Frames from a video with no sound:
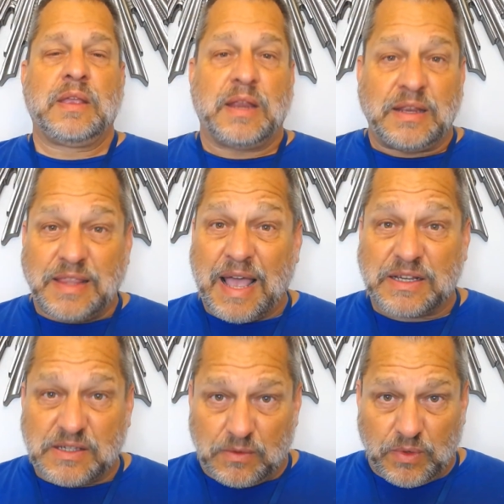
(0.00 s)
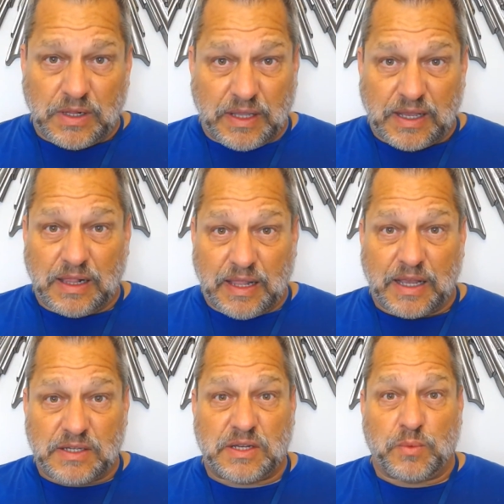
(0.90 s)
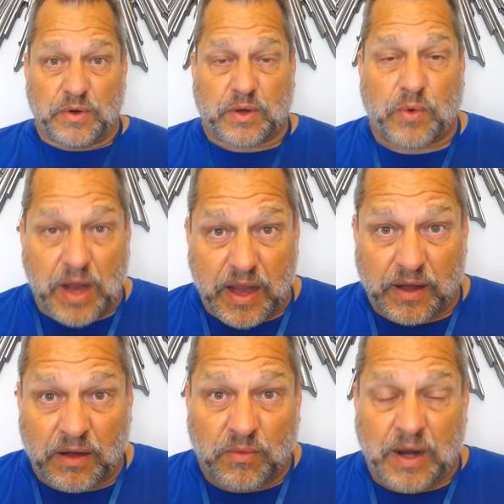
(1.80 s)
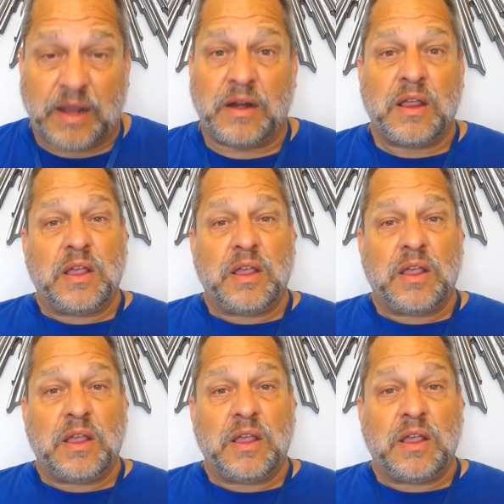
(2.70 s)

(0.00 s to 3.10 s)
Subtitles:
And that's really a legacy worth creating, right?